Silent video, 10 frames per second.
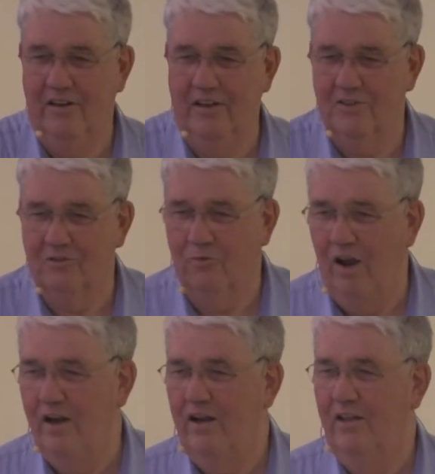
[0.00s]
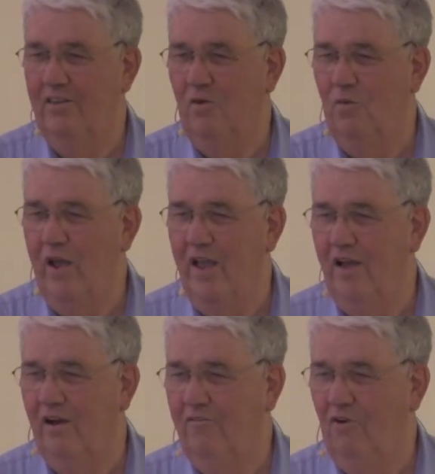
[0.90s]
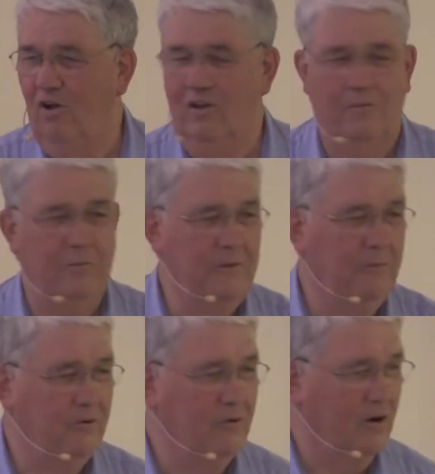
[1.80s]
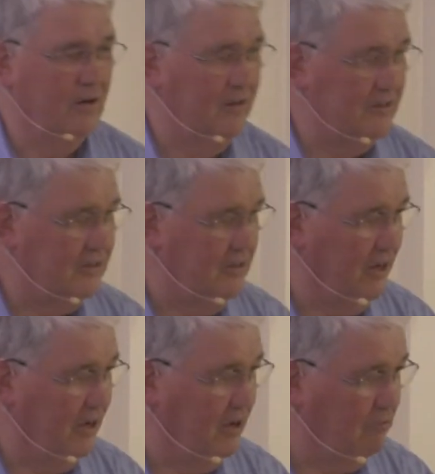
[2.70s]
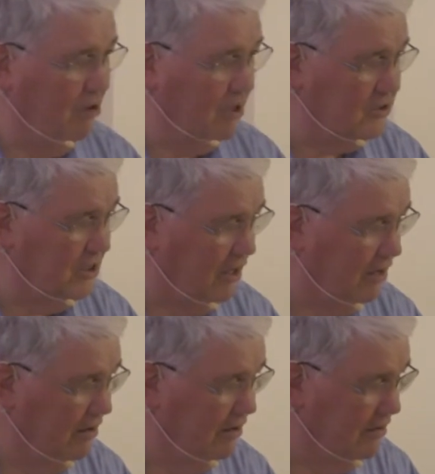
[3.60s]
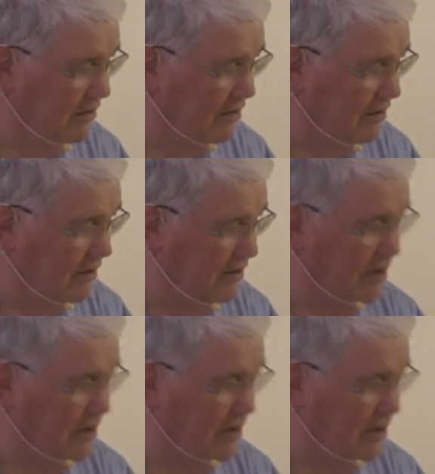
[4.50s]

He gets right in the way of all the people who are listening and watching, and